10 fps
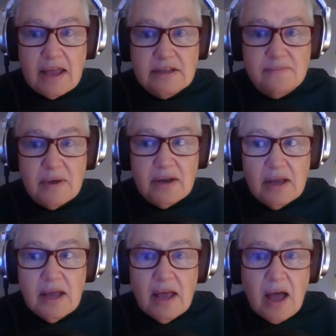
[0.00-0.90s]
It's been
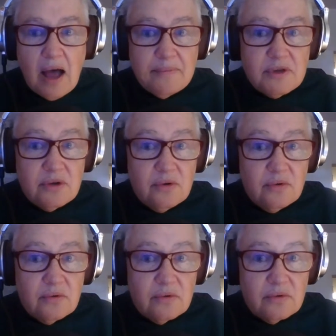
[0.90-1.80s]
up
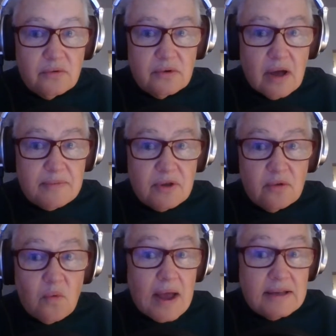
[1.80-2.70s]
to
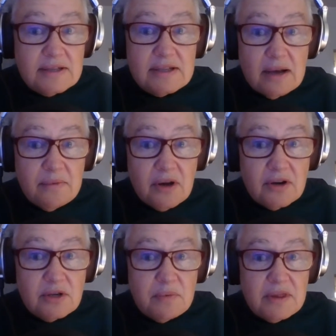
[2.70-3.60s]
the waist some years,